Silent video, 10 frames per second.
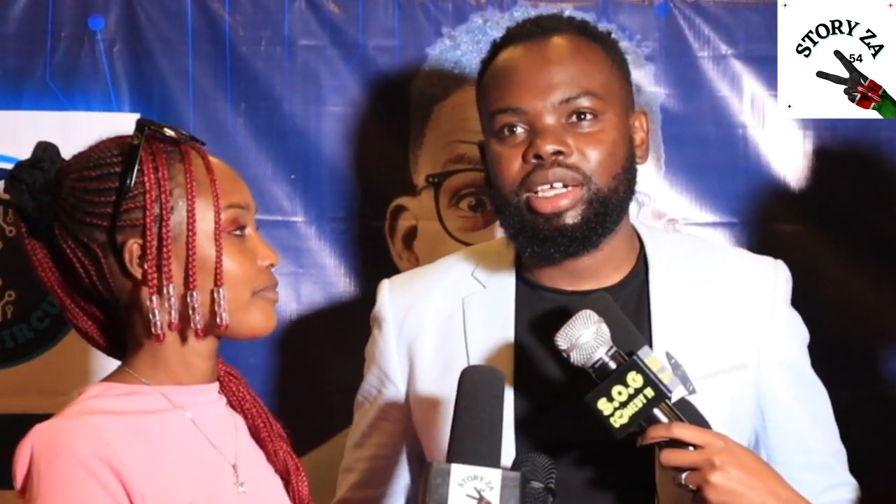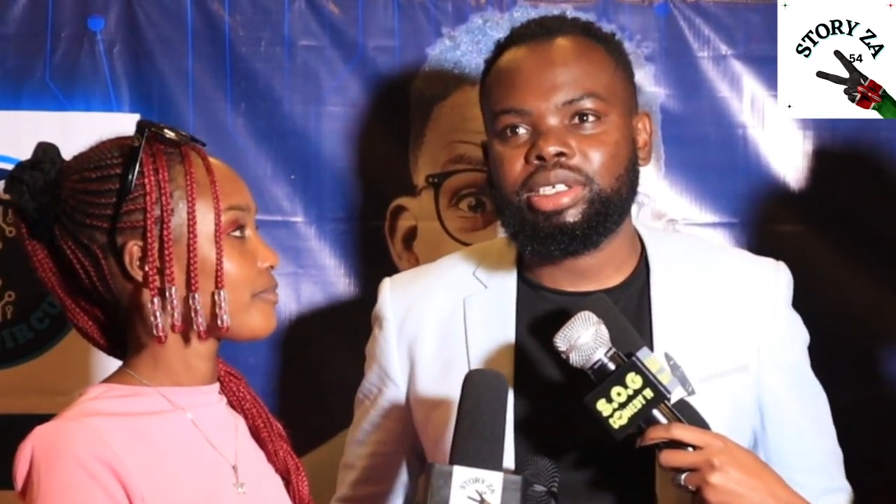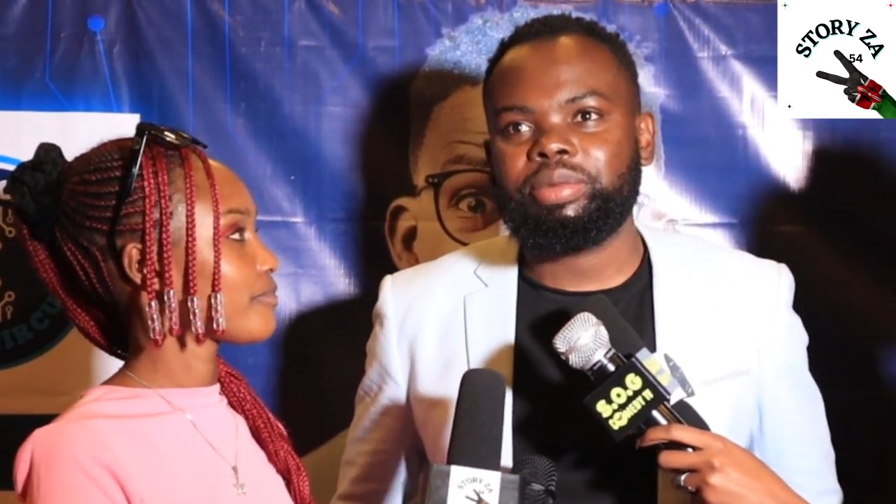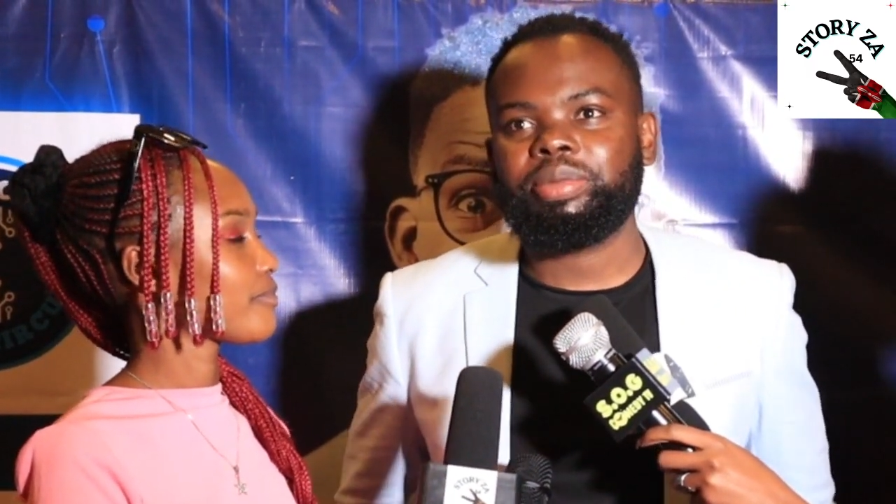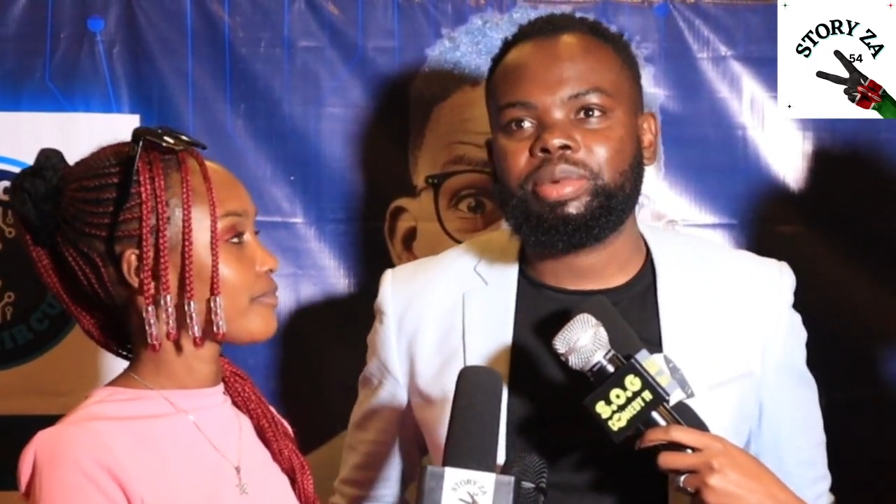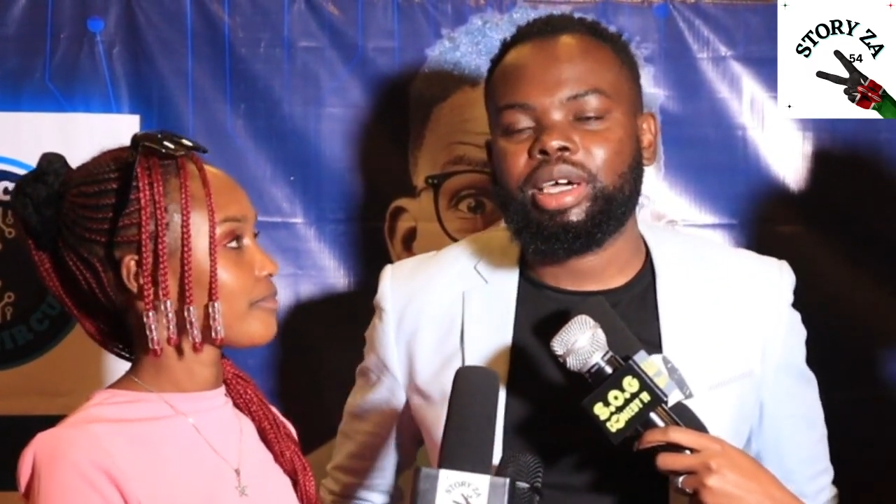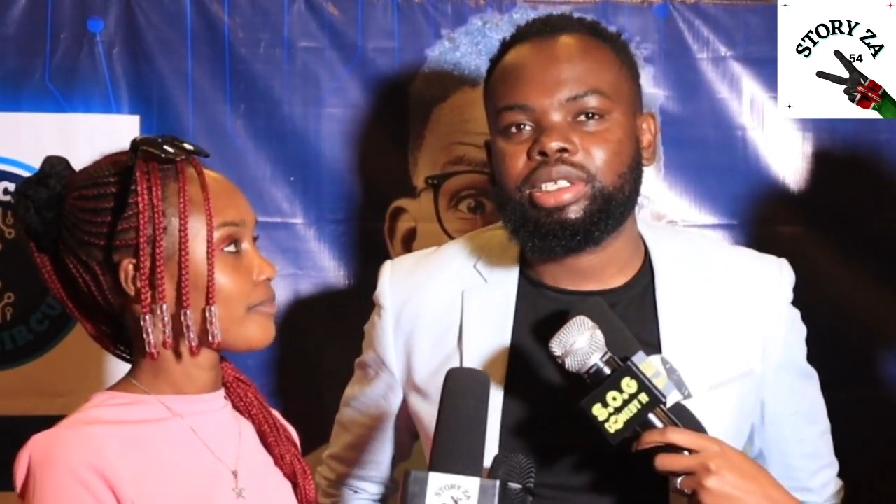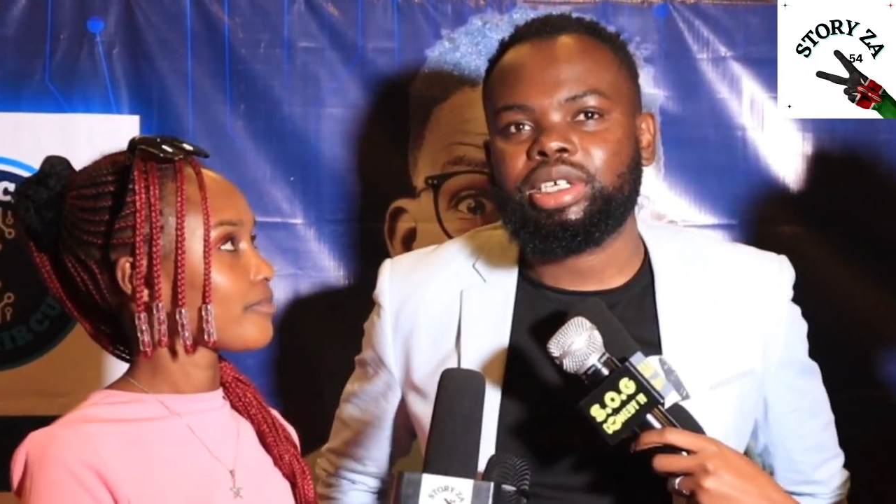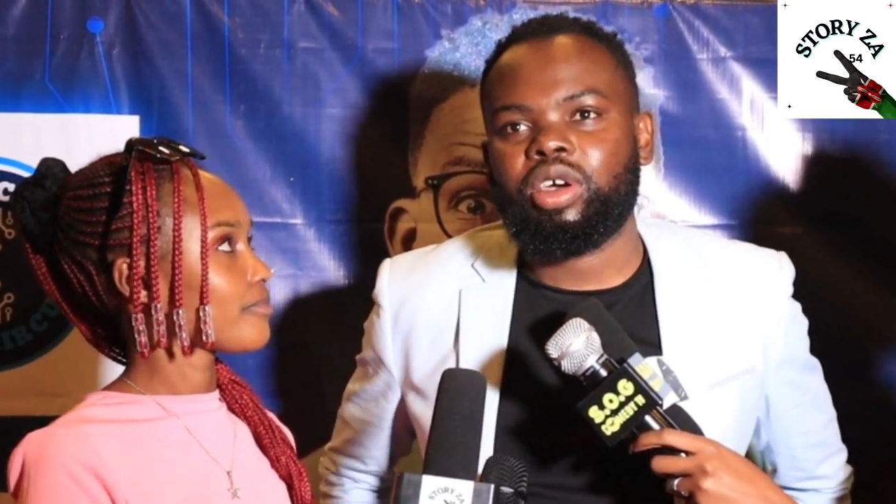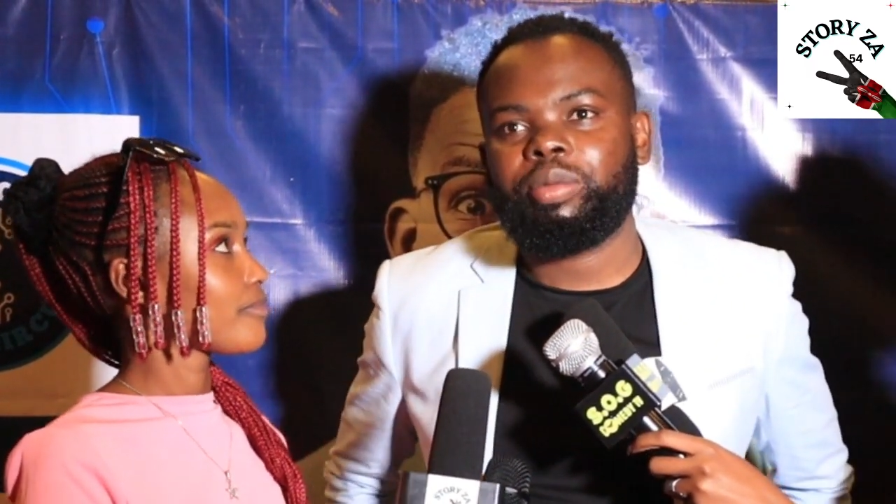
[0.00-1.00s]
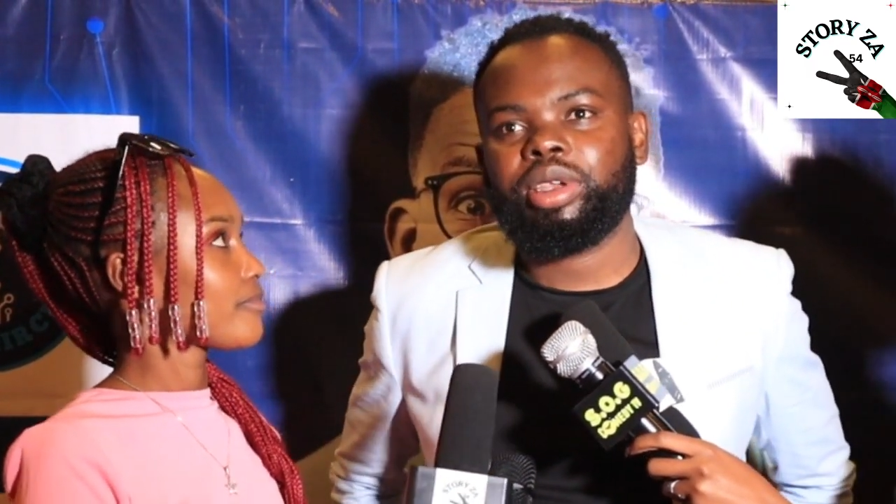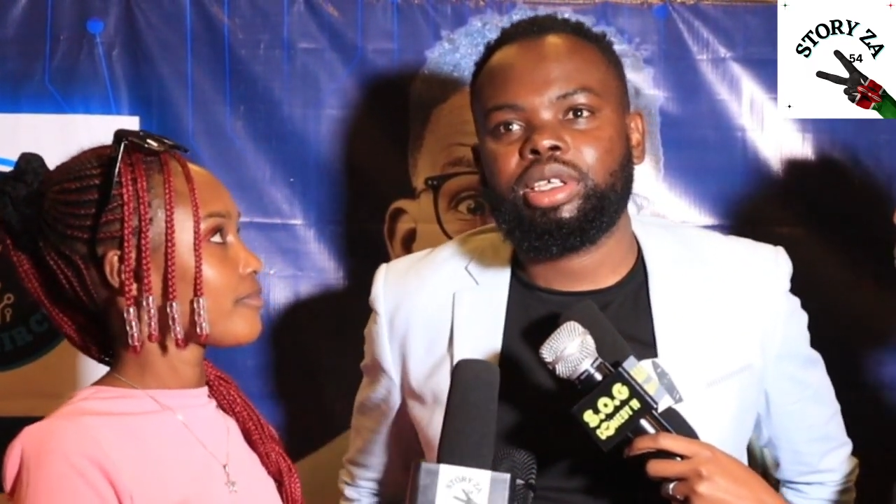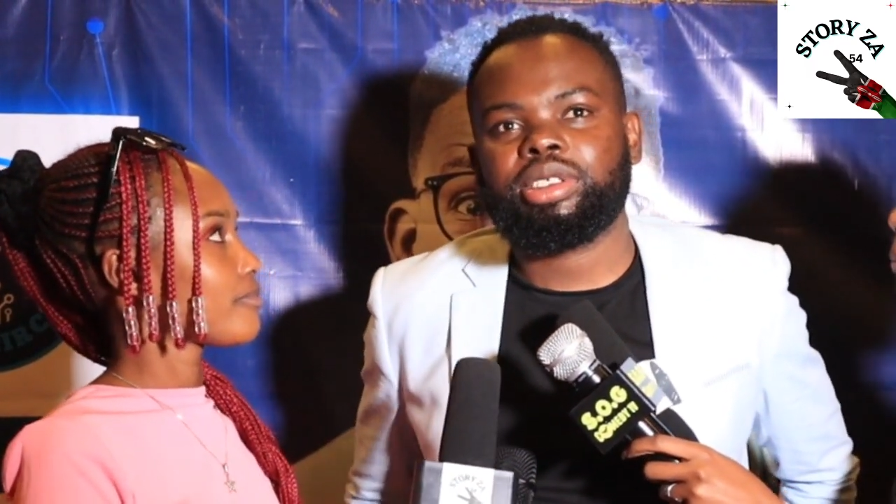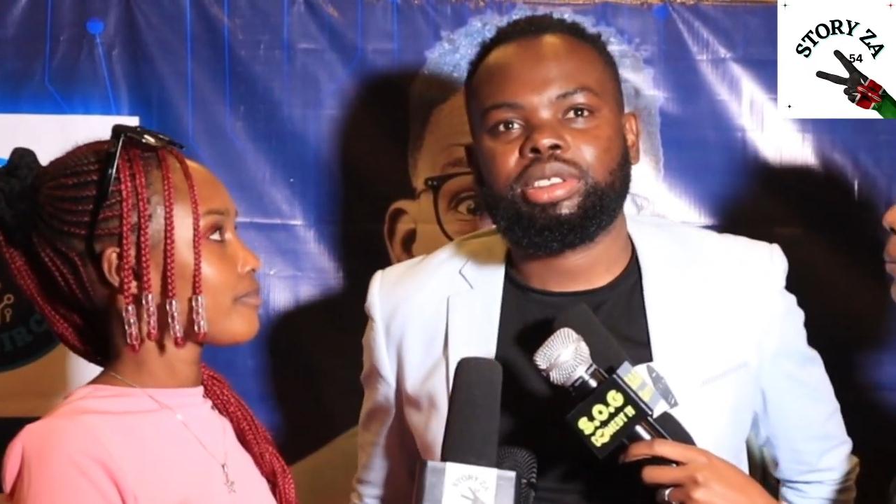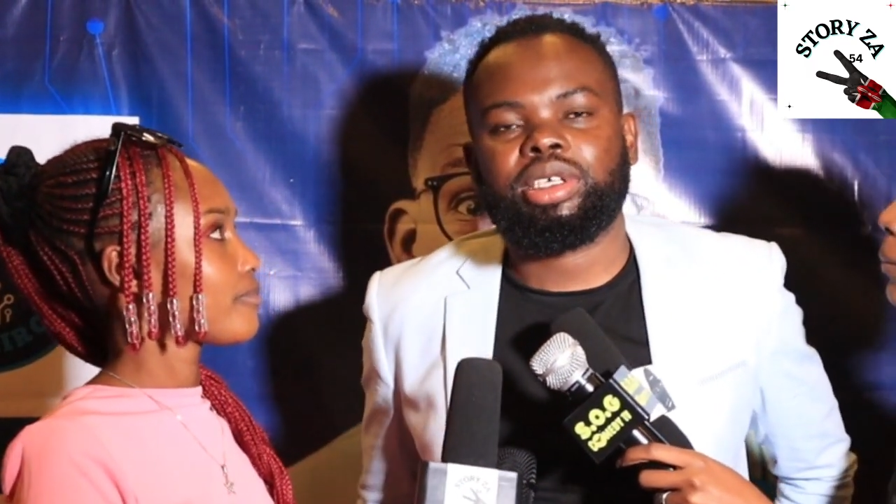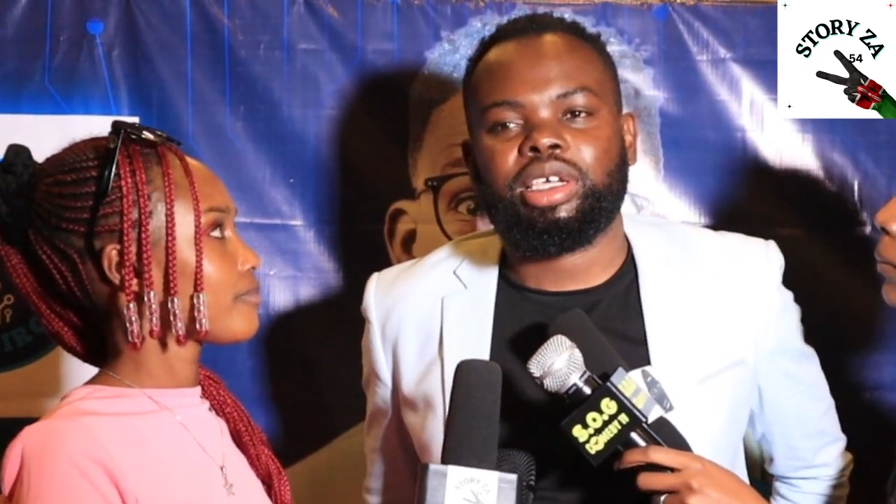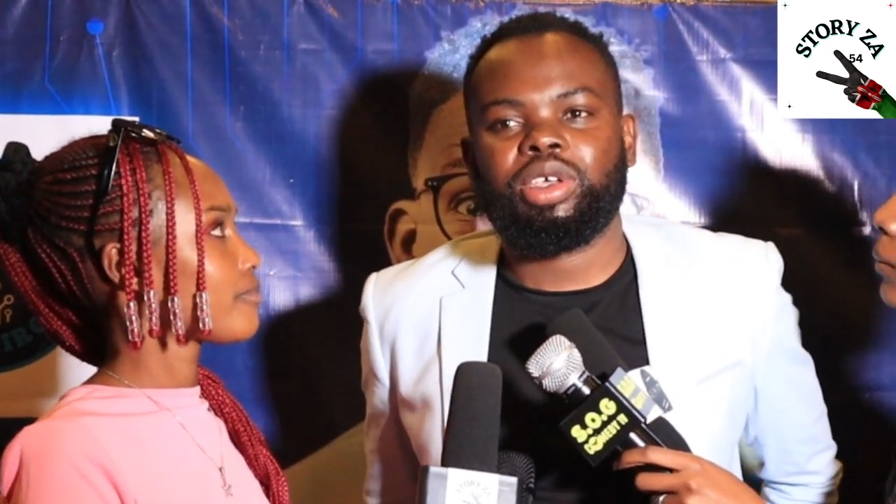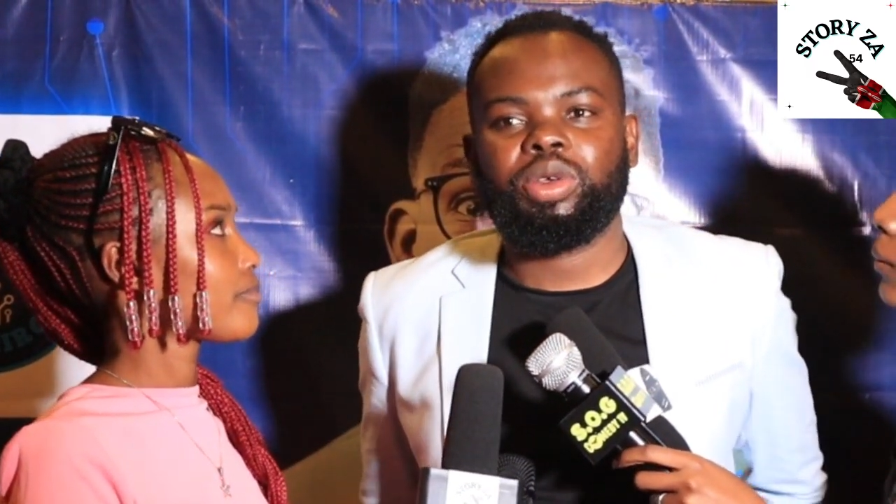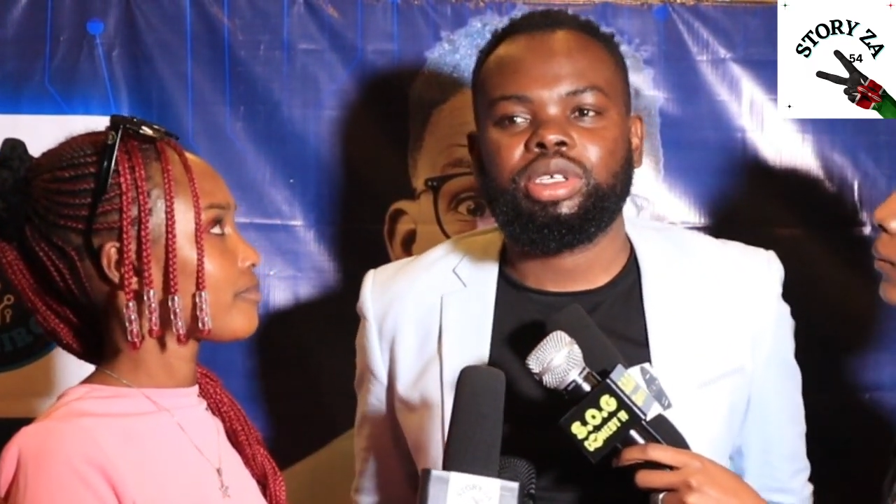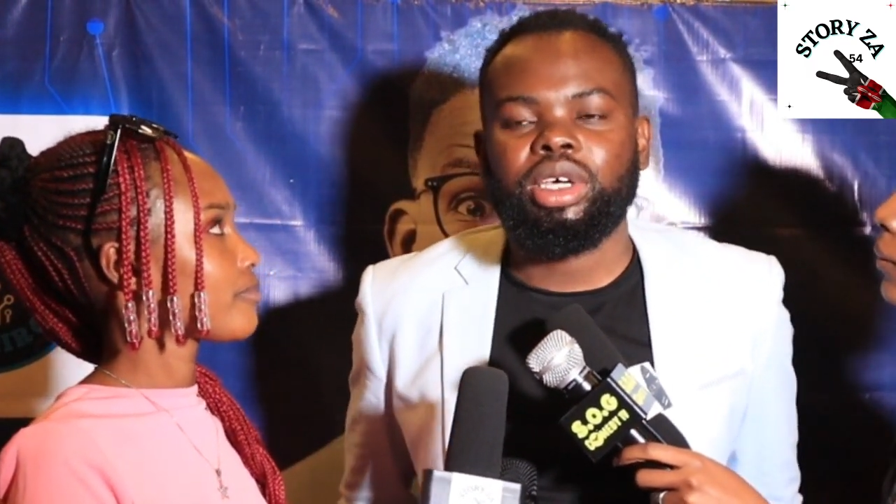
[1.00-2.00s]
A Tricky comedy
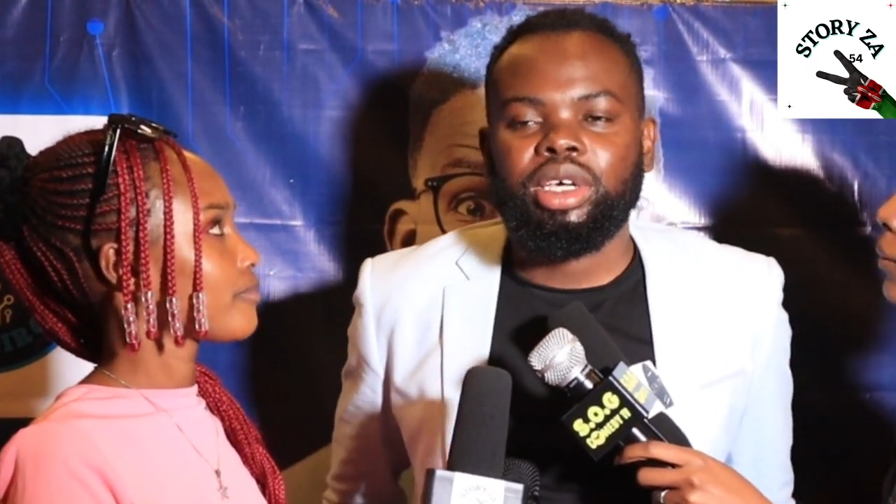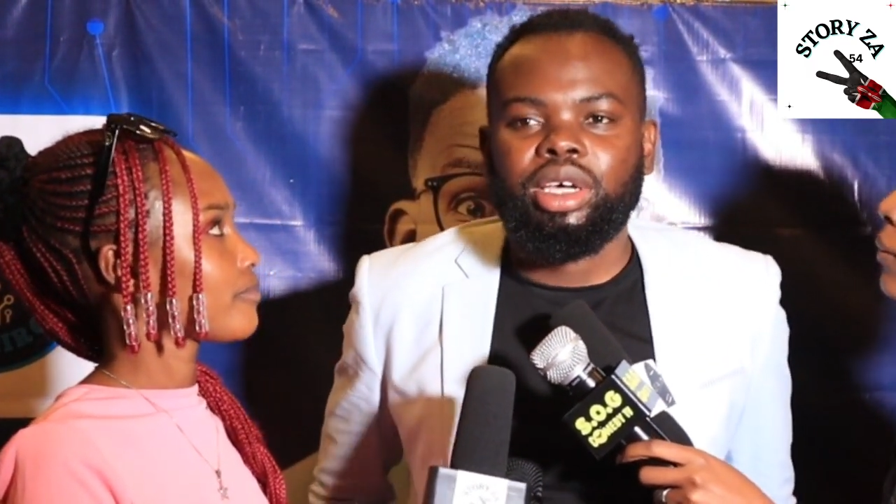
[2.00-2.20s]
circuit,